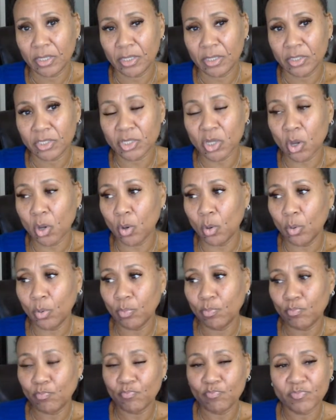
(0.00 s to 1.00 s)

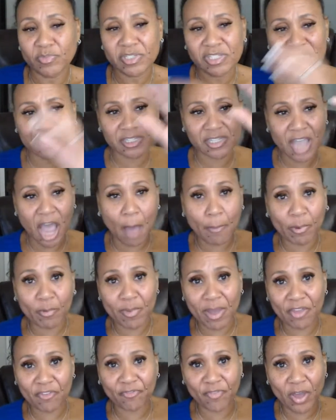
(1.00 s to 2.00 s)
So top of
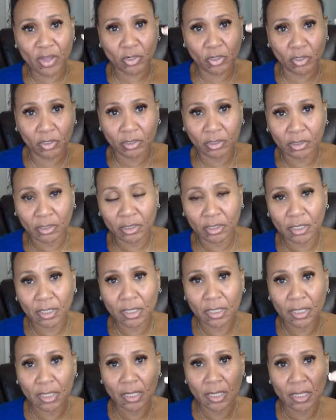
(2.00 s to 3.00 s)
my funnel,
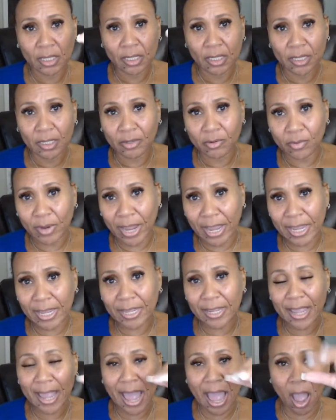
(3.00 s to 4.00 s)

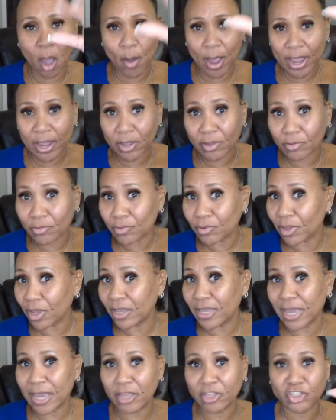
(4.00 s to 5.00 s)
right? How I,
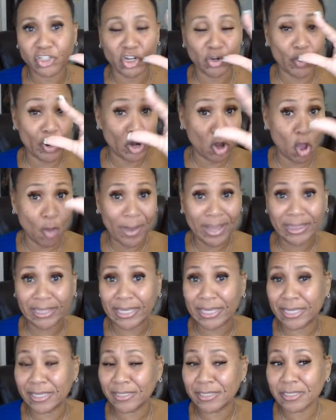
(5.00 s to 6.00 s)
again, generate all my
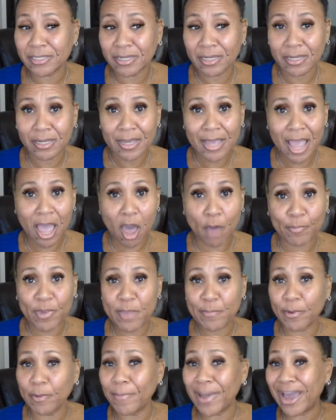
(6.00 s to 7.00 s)
leads, how
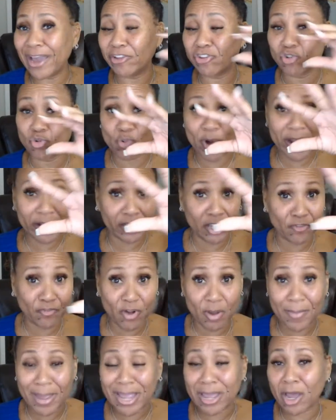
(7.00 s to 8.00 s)
people buy directly
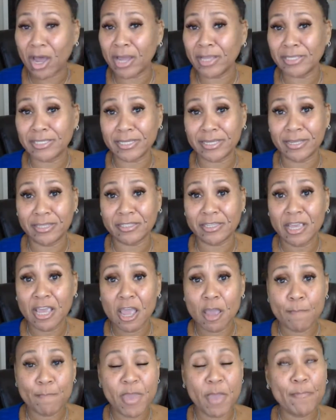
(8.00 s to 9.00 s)
from my content.
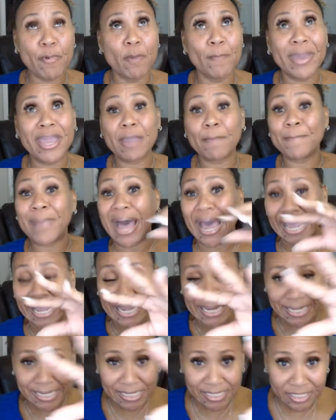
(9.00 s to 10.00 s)
People make
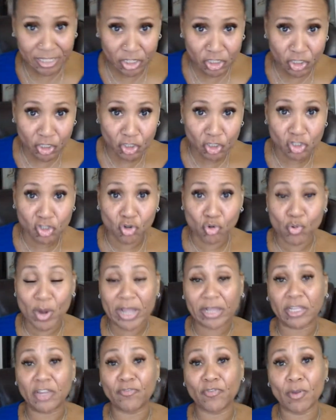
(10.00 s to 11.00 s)
buying decisions
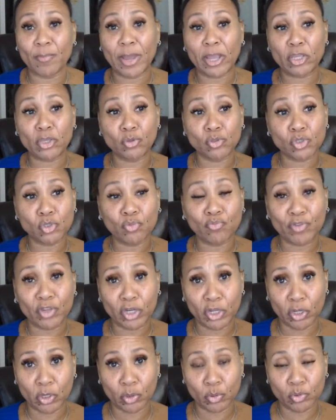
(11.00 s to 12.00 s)
directly from my YouTube
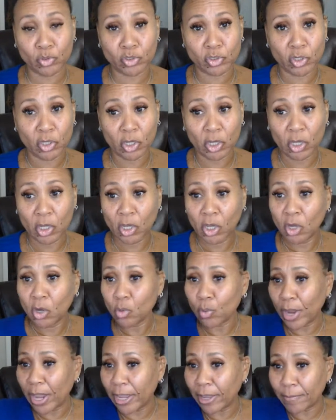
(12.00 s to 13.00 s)
videos,
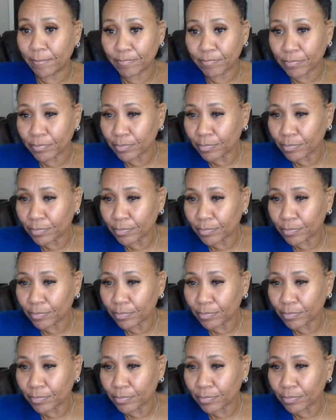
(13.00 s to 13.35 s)
right?